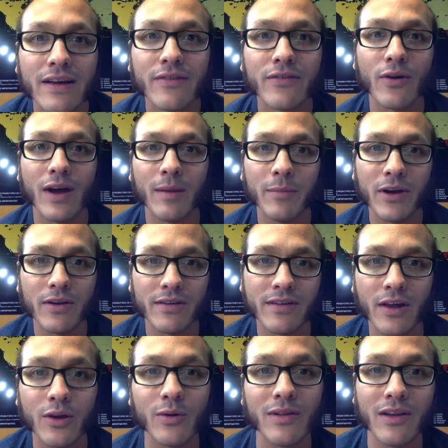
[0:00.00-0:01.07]
So I'm here to
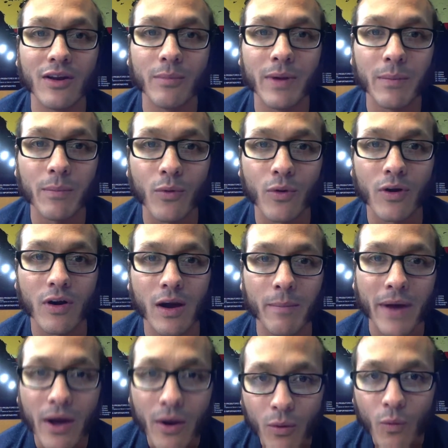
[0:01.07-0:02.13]
tell you a little bit more
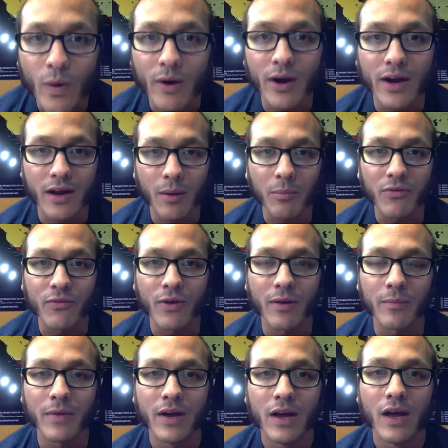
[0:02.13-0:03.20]
about where it comes from.
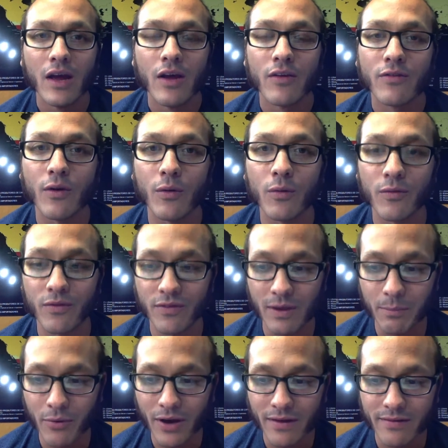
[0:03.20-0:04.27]
So
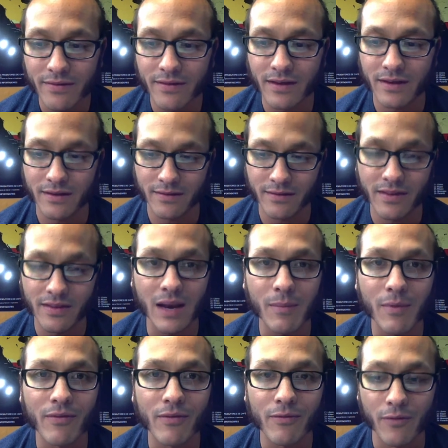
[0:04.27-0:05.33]
CIPRÉS is the name
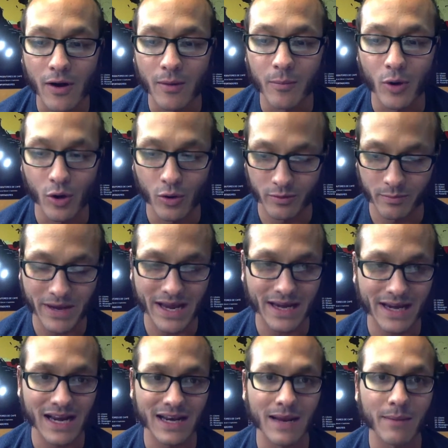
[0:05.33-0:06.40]
of a farm owned by a
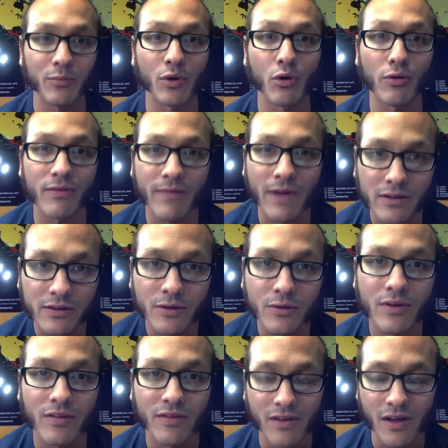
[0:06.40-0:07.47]
guy named
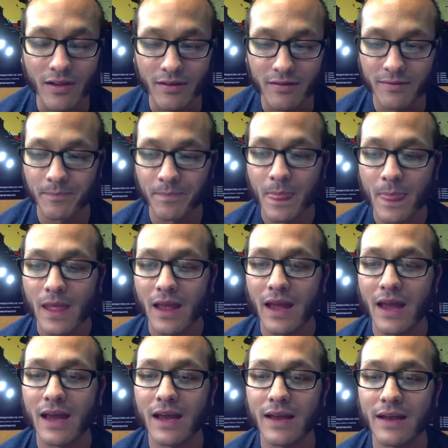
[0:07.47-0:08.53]
Osvaldo Gonzalez.
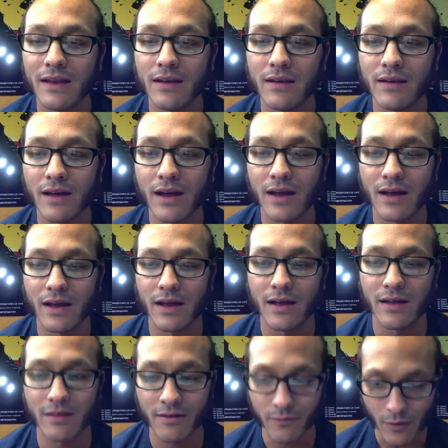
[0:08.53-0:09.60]
And
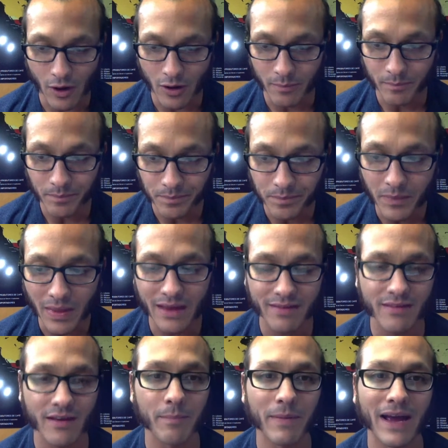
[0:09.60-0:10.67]
this farm,
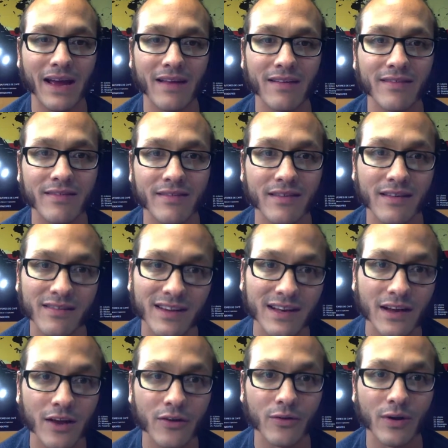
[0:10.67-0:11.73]
it's up at
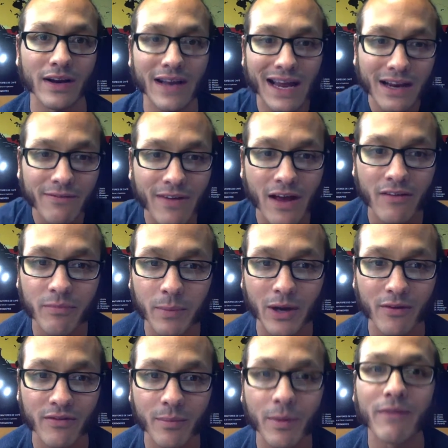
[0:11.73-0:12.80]
1,685
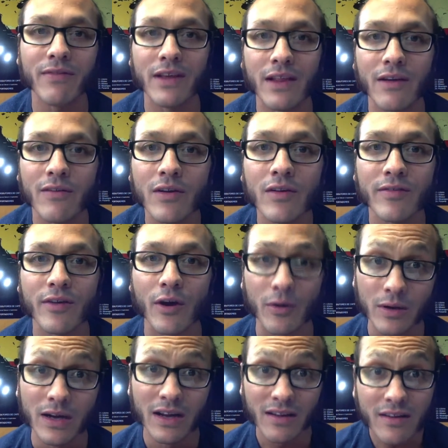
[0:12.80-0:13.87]
meters above sea level, so
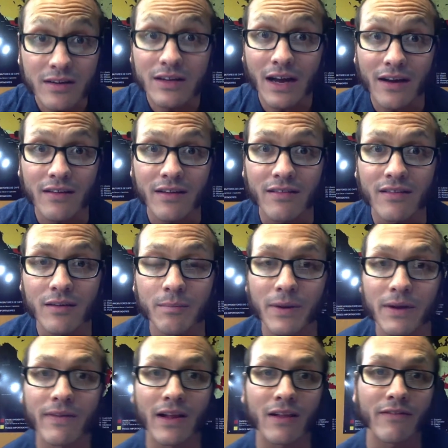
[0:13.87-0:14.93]
got a decent bit
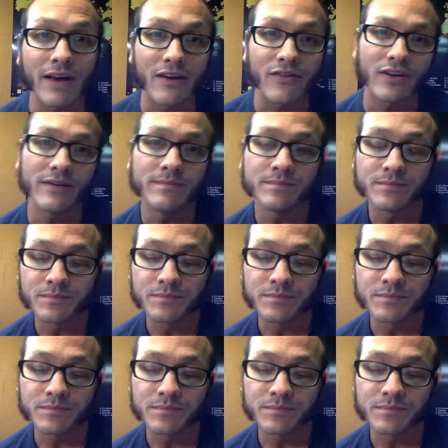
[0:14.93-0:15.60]
of elevation.